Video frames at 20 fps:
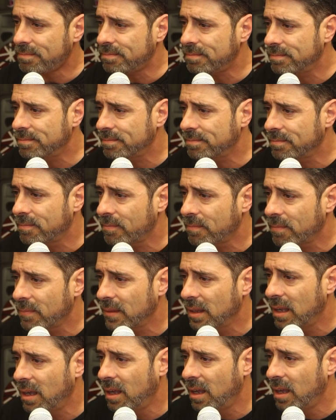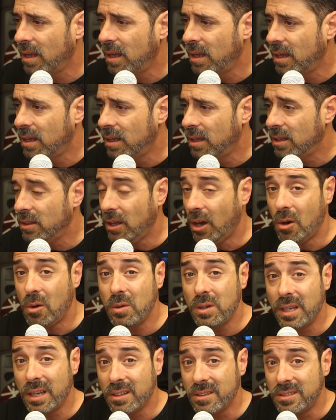The
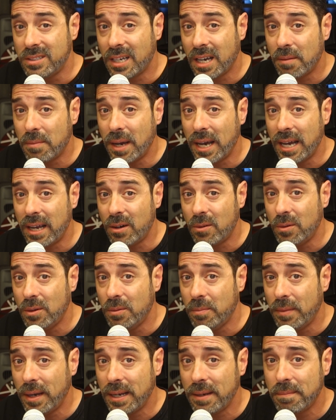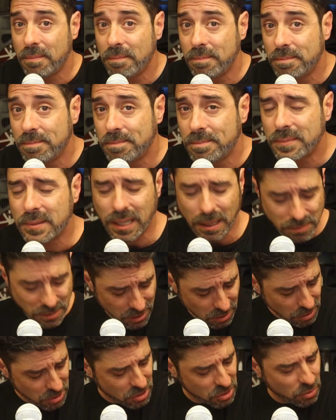only other time I had a roommate. I'm
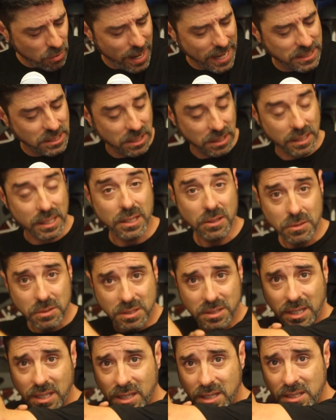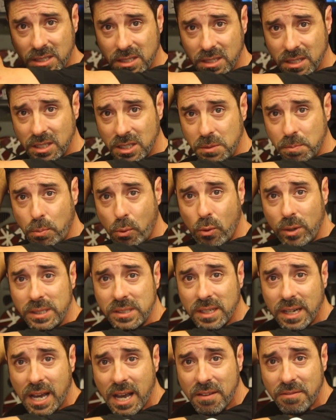still scratching. Can you see this? This
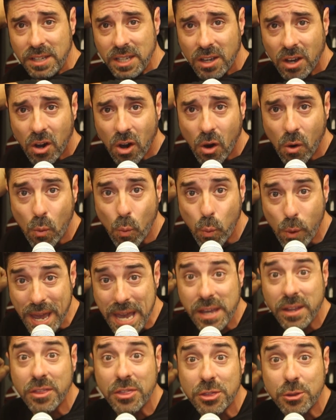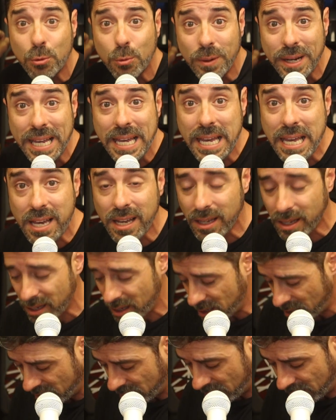poison ivy on week 3.
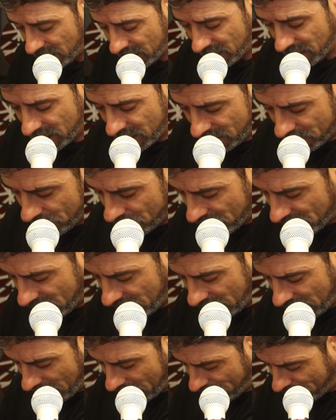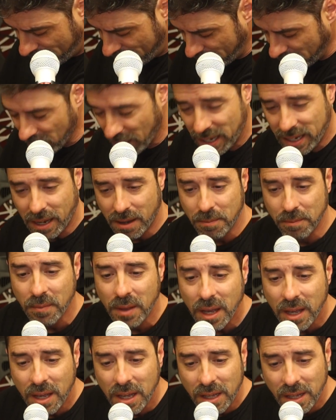I feel like I'm
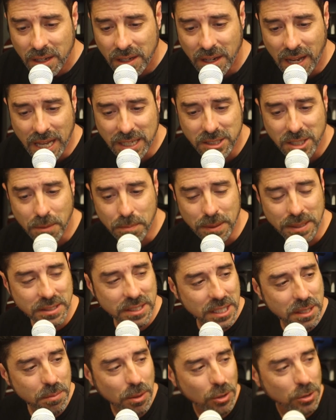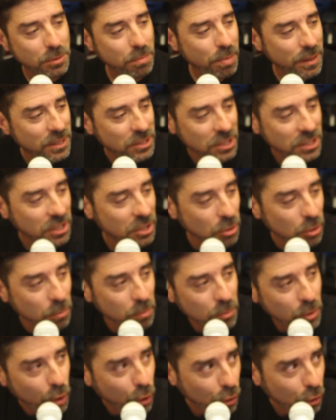locked up in Debo's pigeon coop.